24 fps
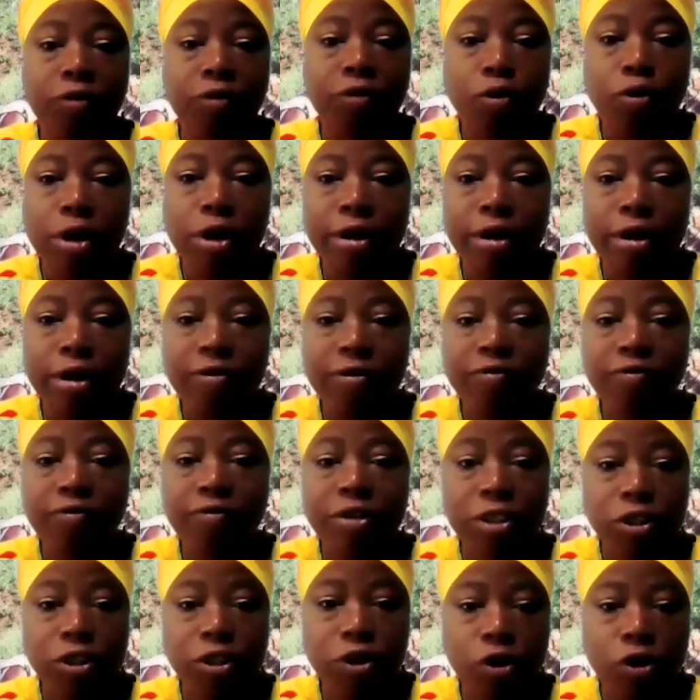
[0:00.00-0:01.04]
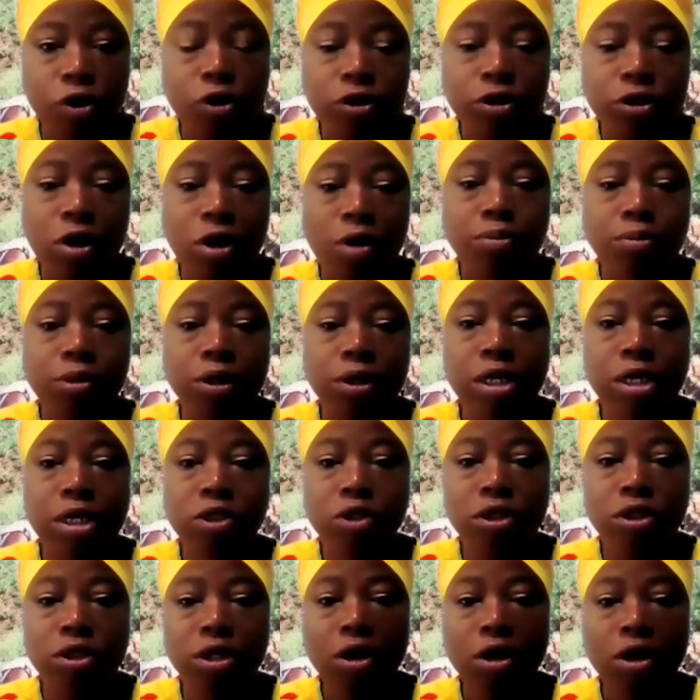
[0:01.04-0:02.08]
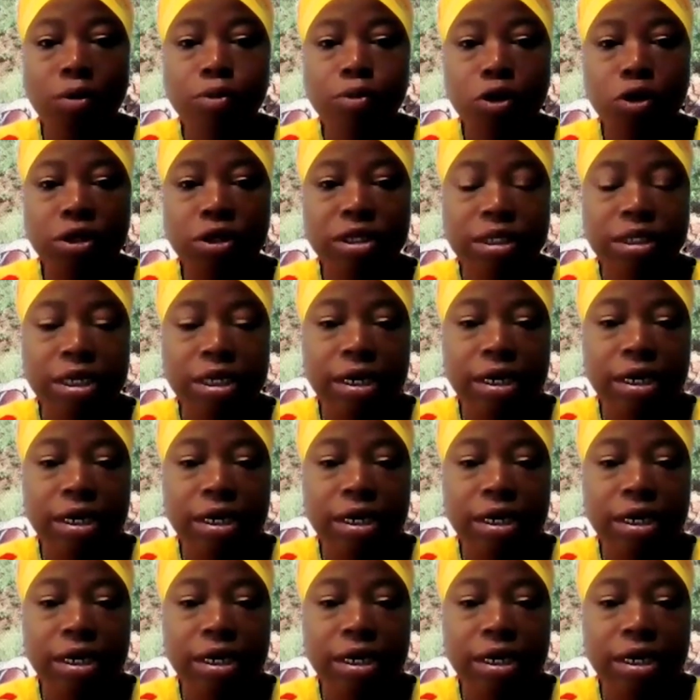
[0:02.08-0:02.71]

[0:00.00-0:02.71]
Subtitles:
foreign visitors come into the community.